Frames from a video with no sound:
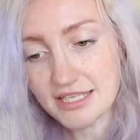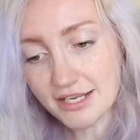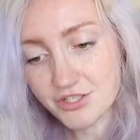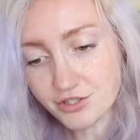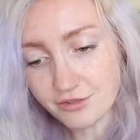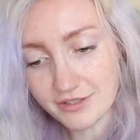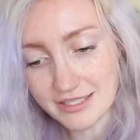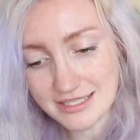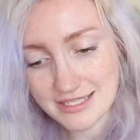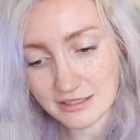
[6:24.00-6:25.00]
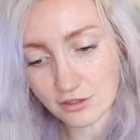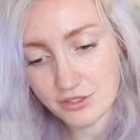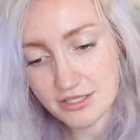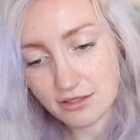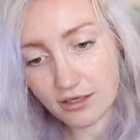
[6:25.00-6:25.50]
texture of this
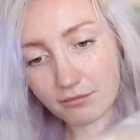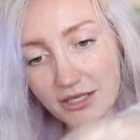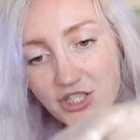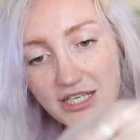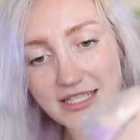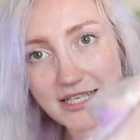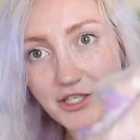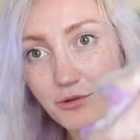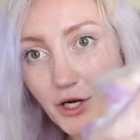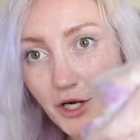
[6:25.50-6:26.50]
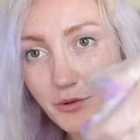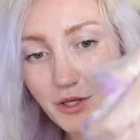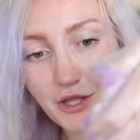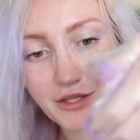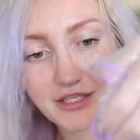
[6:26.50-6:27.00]
looks much easier to work
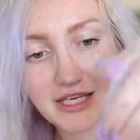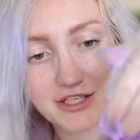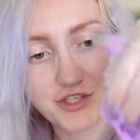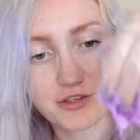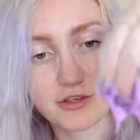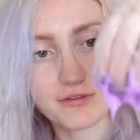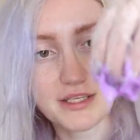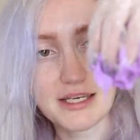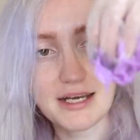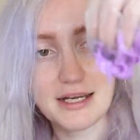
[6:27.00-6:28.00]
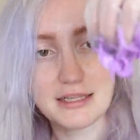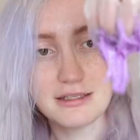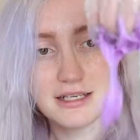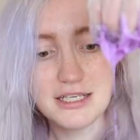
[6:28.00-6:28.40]
with than the texture of the uh,